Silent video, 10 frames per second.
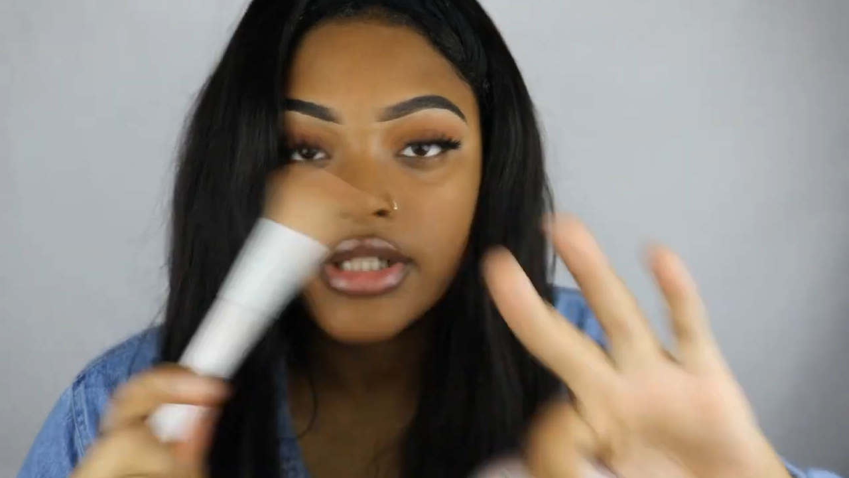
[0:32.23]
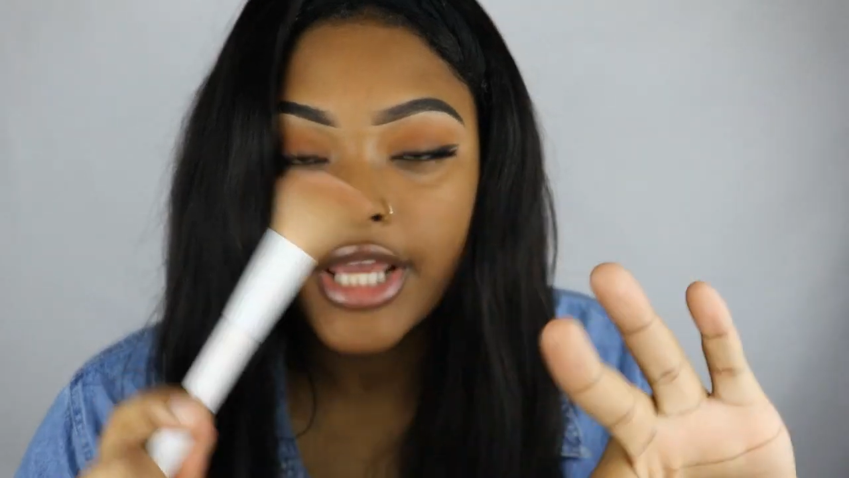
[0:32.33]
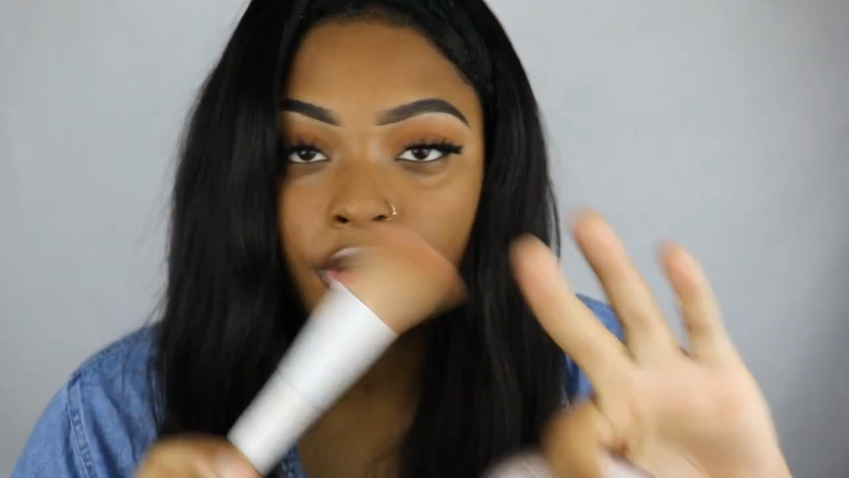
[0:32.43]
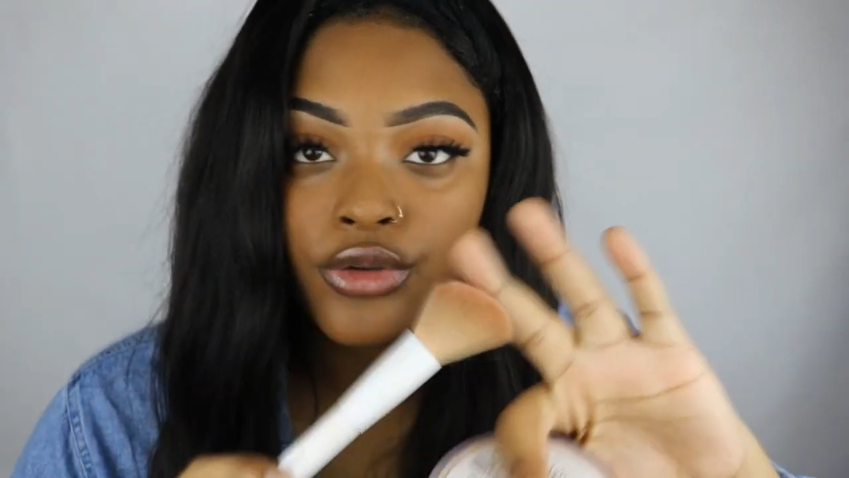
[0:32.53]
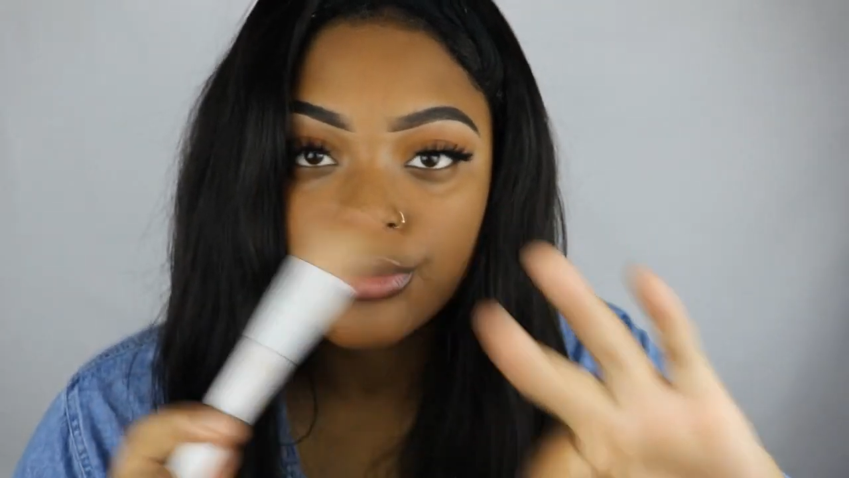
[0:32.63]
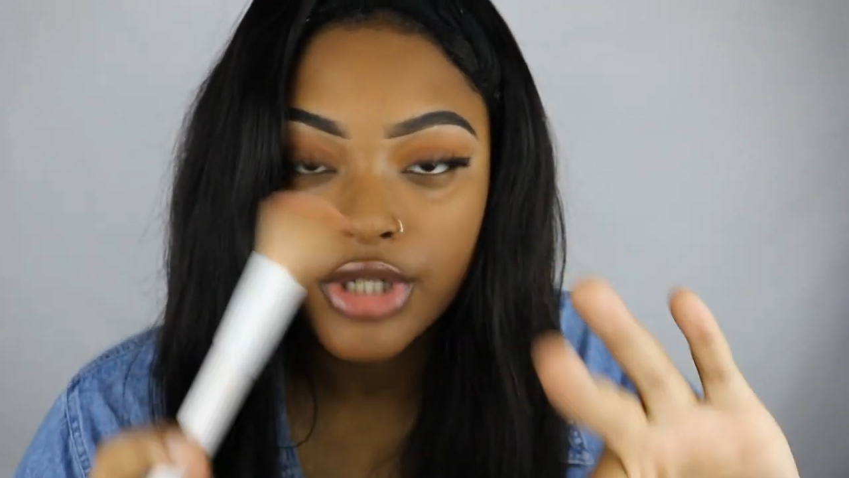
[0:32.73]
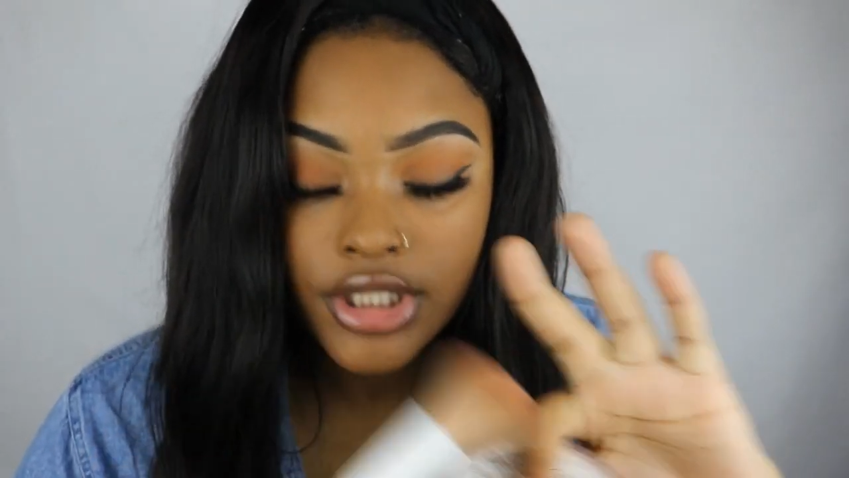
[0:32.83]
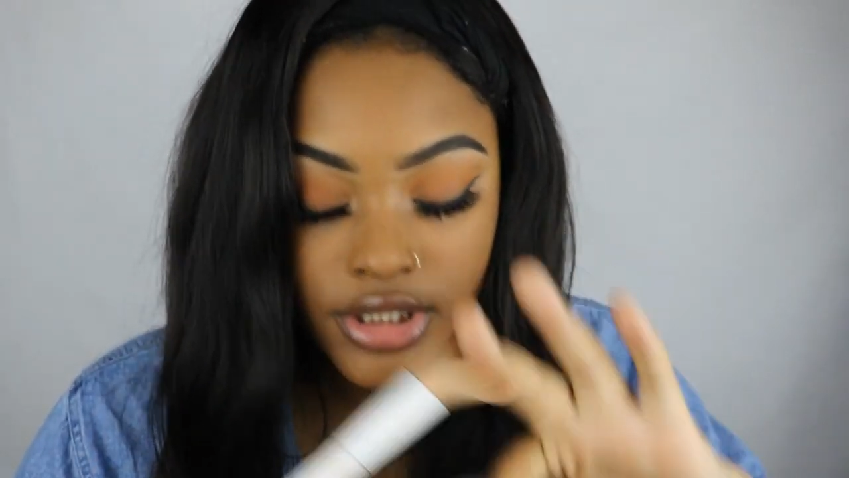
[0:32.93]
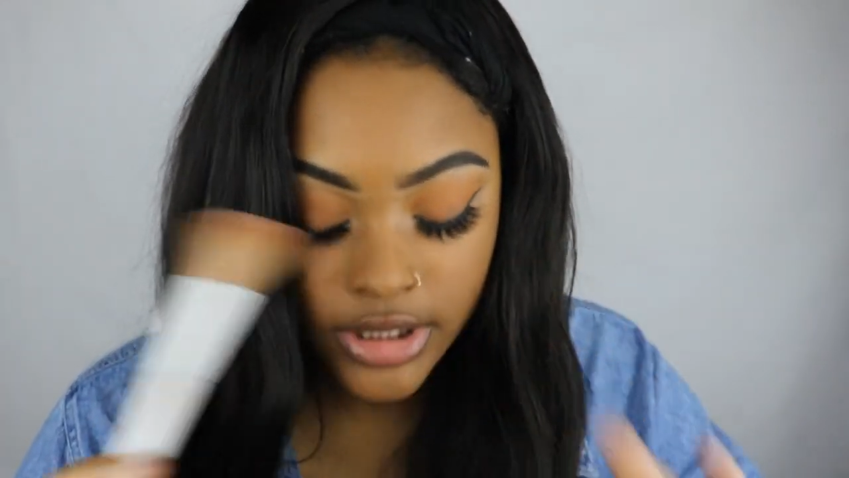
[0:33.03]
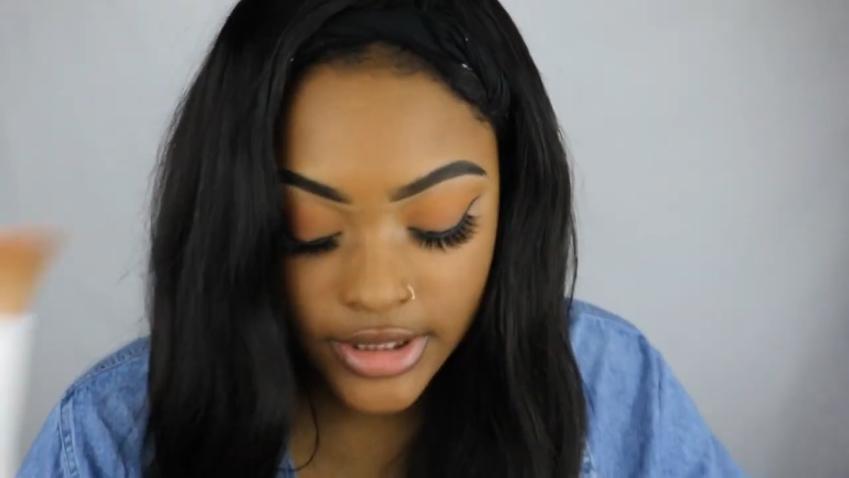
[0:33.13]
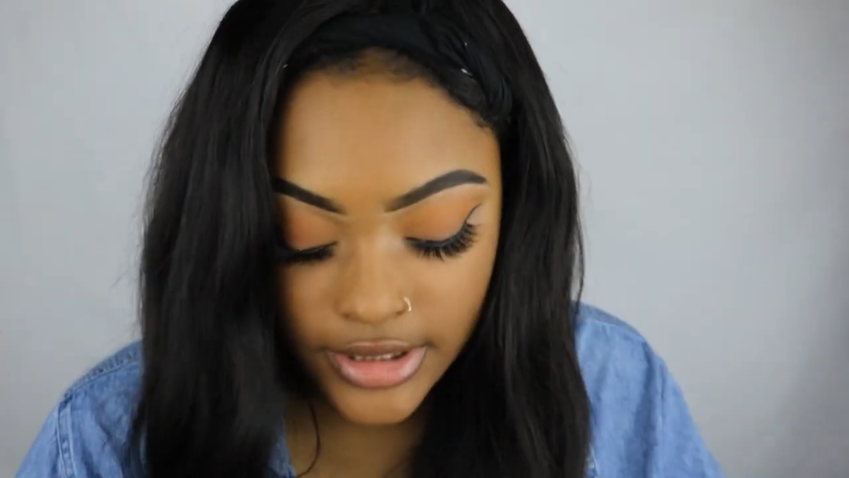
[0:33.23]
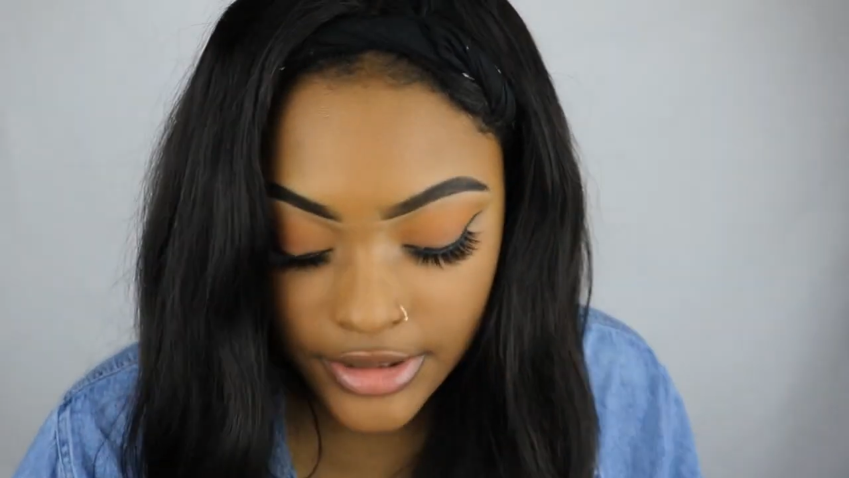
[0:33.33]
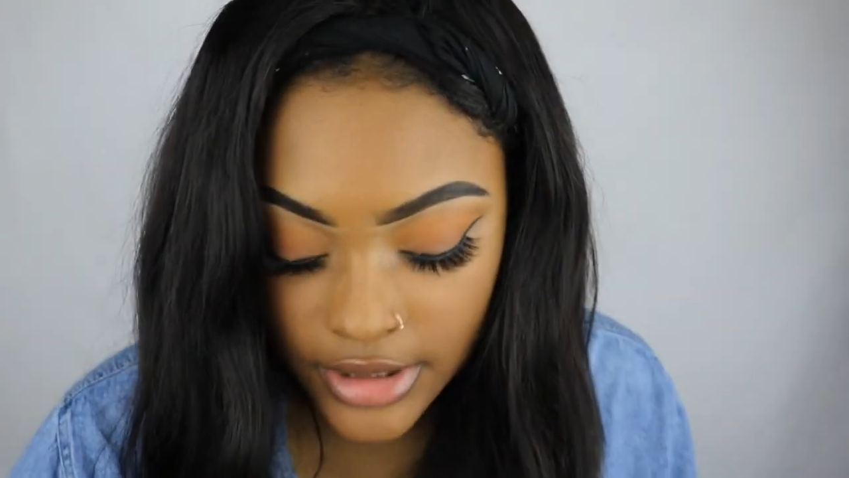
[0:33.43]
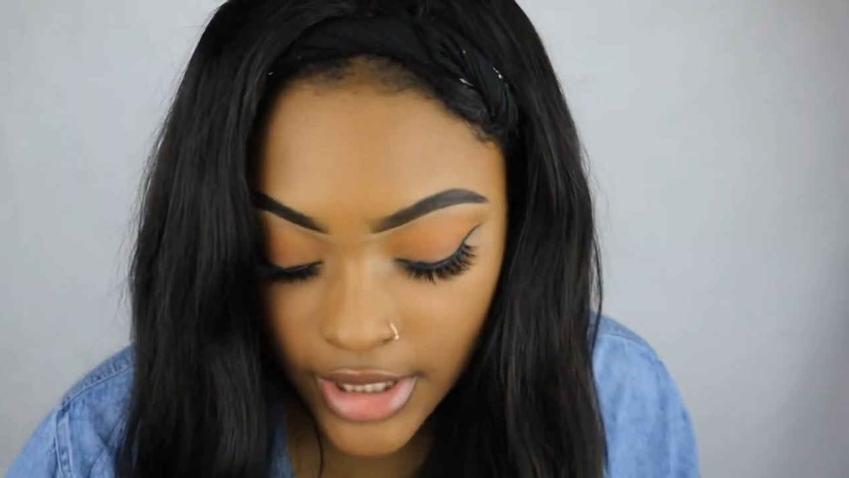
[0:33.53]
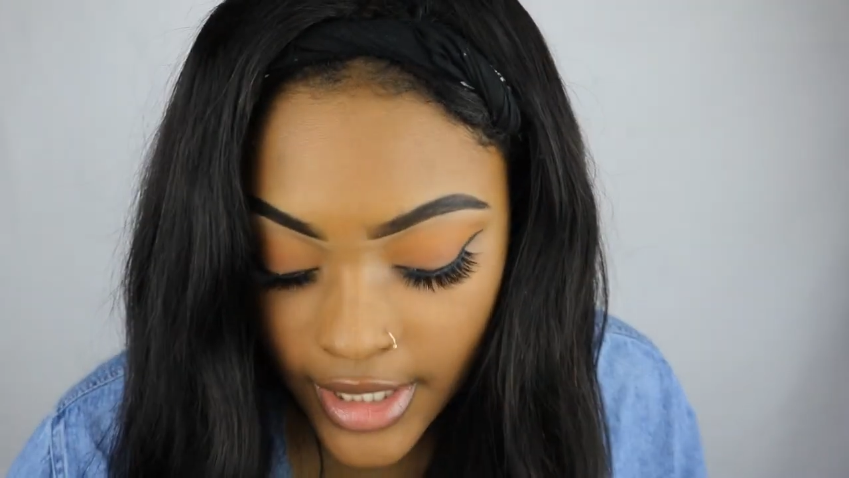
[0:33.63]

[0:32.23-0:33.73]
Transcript: angled brush, slanted.